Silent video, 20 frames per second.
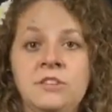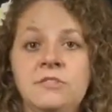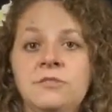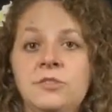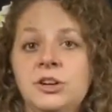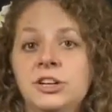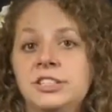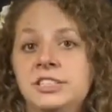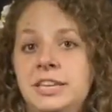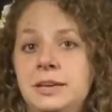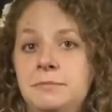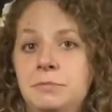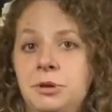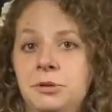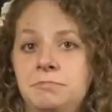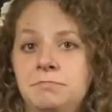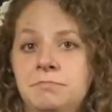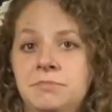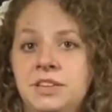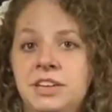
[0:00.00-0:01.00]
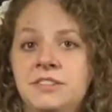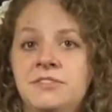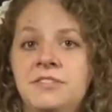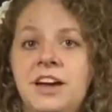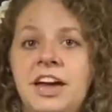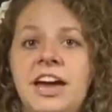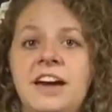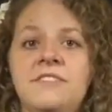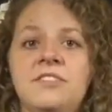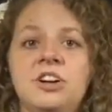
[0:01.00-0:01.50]
For example, if
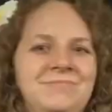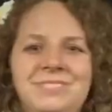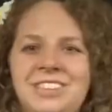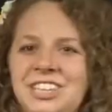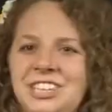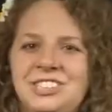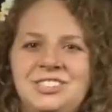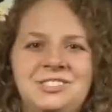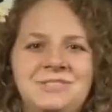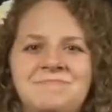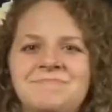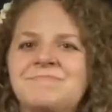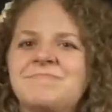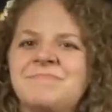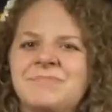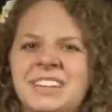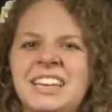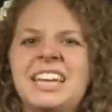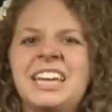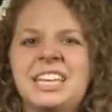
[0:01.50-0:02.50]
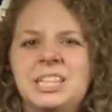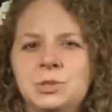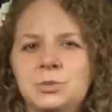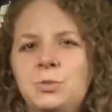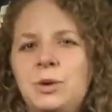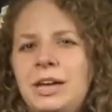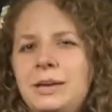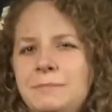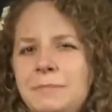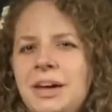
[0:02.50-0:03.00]
I have a conversation in English
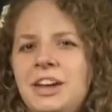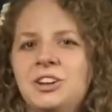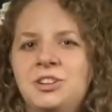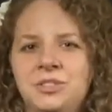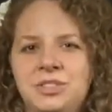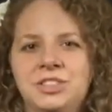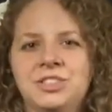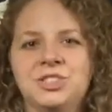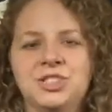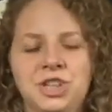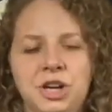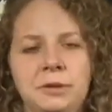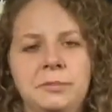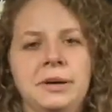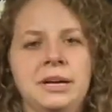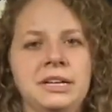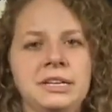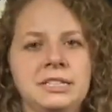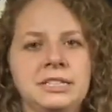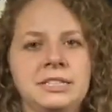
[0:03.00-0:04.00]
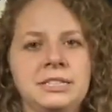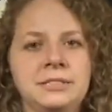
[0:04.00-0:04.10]
and my friend said,